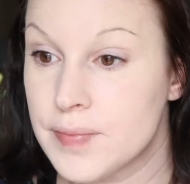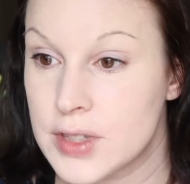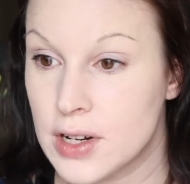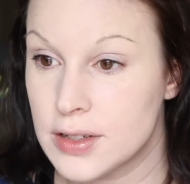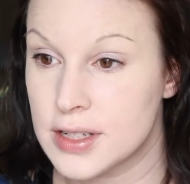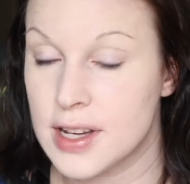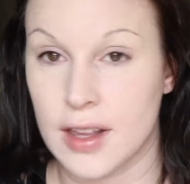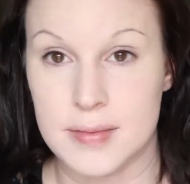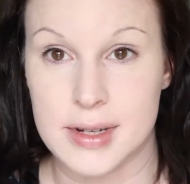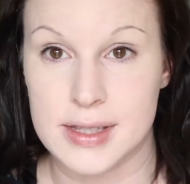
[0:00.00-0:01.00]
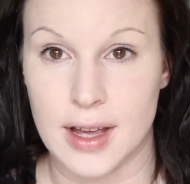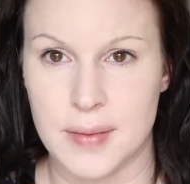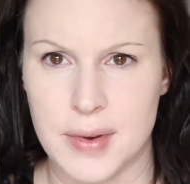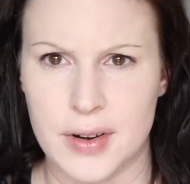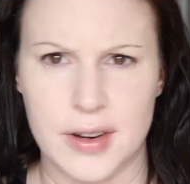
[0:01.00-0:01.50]
It's hard to tell in my
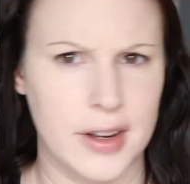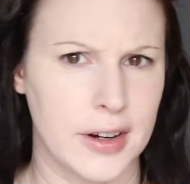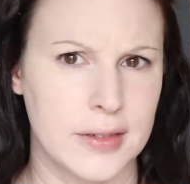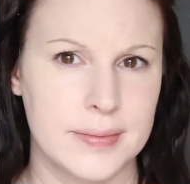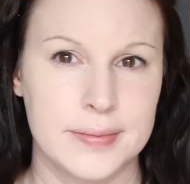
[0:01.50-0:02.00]
side mirror here.